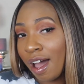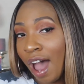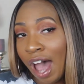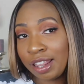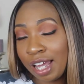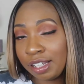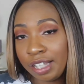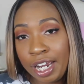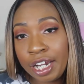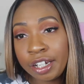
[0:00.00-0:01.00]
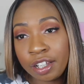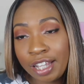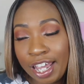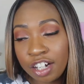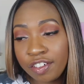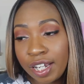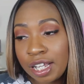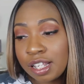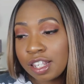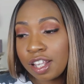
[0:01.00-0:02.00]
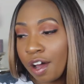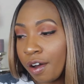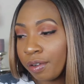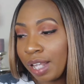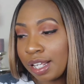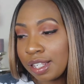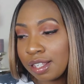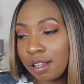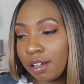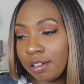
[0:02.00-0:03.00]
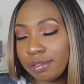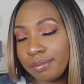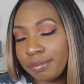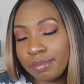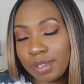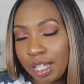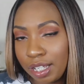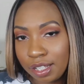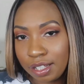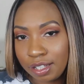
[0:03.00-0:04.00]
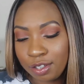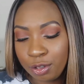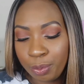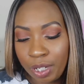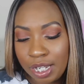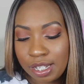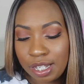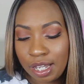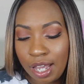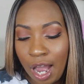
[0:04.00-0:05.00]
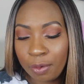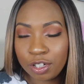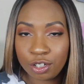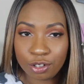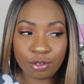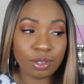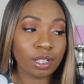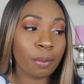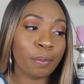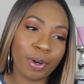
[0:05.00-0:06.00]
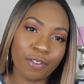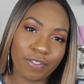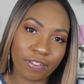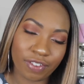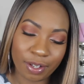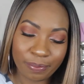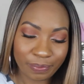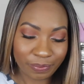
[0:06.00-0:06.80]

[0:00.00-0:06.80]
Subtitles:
I like layering, so that's super easy. I would choose both of them.